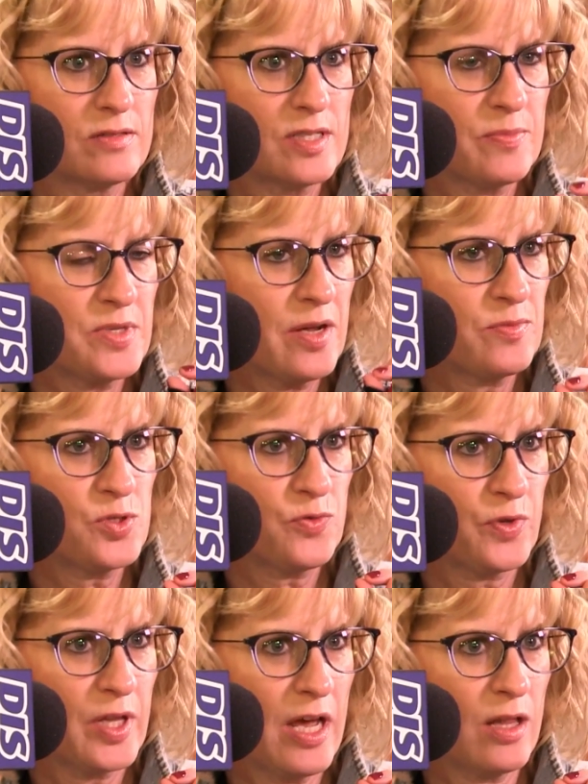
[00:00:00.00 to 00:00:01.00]
sometimes
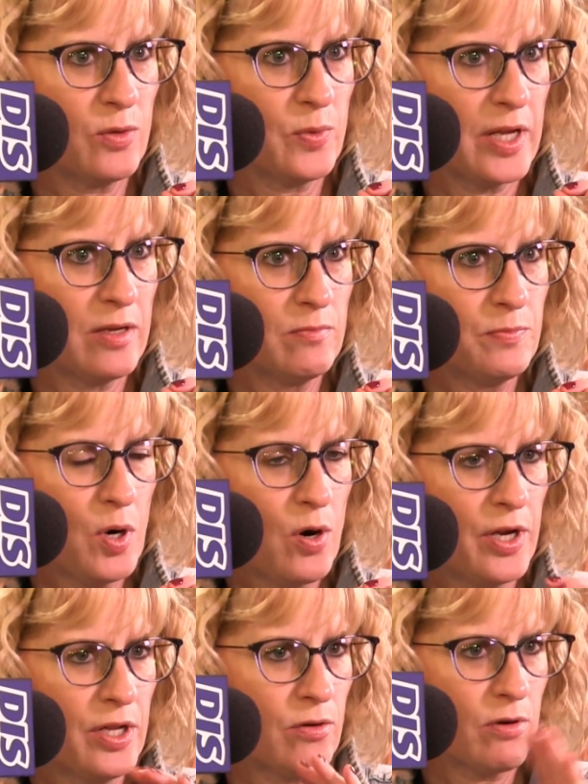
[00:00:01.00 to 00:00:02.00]
for the Halloween
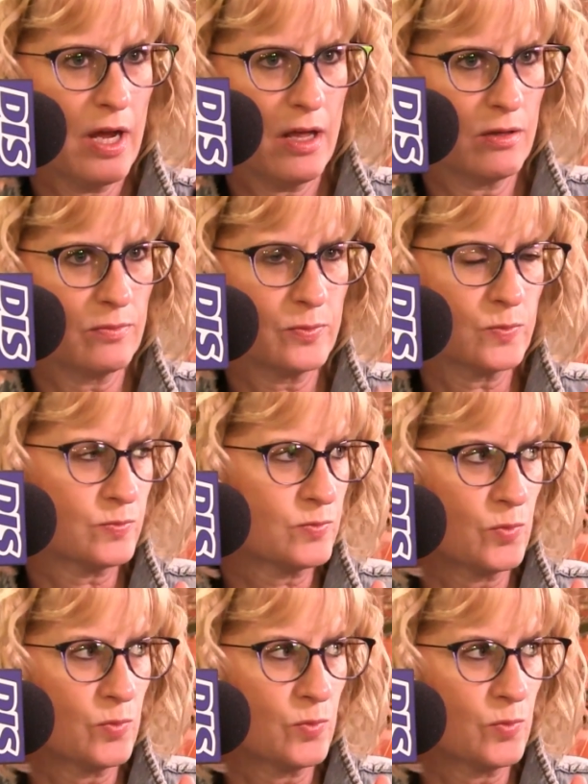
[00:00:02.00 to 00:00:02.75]
party or Hal-